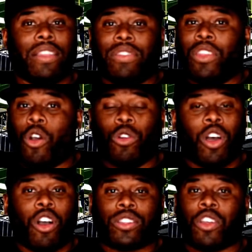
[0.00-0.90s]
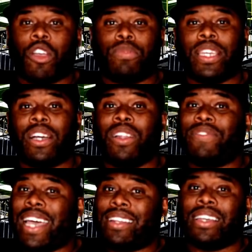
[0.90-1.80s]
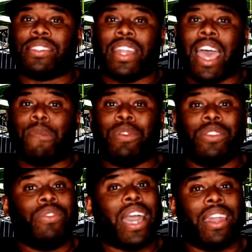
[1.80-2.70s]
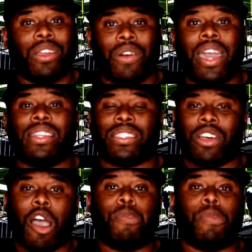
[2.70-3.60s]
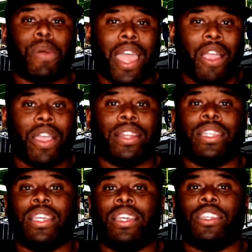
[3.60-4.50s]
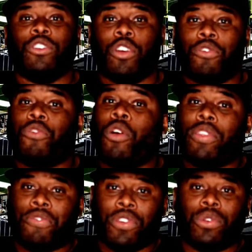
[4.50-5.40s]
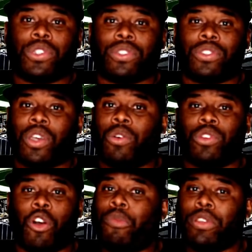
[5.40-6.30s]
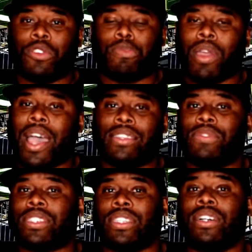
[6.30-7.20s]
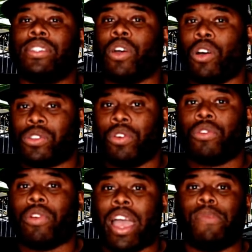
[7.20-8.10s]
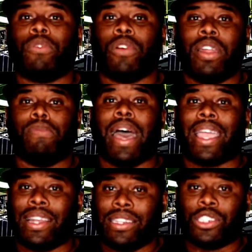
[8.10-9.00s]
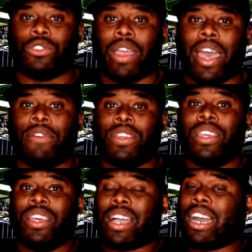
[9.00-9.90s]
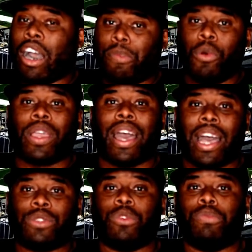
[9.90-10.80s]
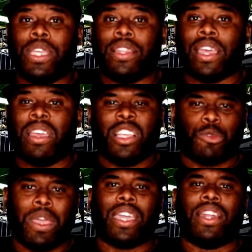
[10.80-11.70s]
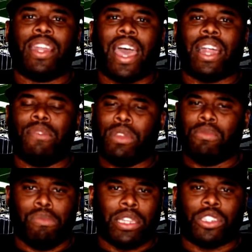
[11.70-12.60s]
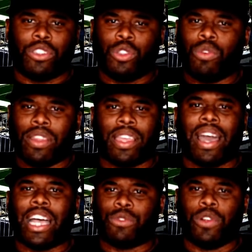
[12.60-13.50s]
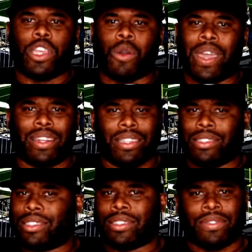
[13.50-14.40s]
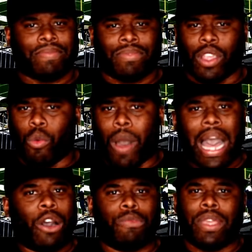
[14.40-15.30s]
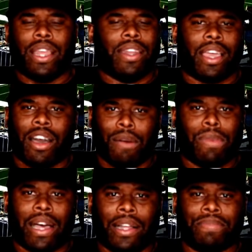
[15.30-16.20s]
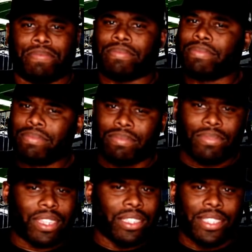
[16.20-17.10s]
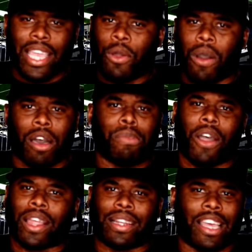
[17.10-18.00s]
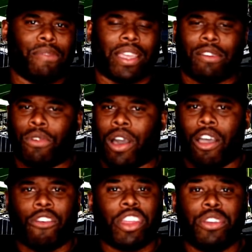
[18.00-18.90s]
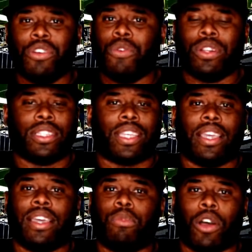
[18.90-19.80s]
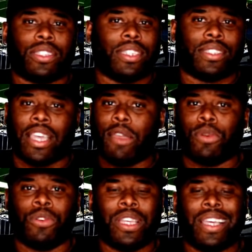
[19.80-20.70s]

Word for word: No long-term deal. If that doesn't happen, you got to go ahead and start preparing, you know, for the future. So don't be surprised if the Steelers also grab a running back in this draft. Couple guys will be there. Speaking of that, let me mention two other guys really quick that just wowed me in the combine. Saquon Barkley. I mean, come on. I already knew what this kid brought to the table.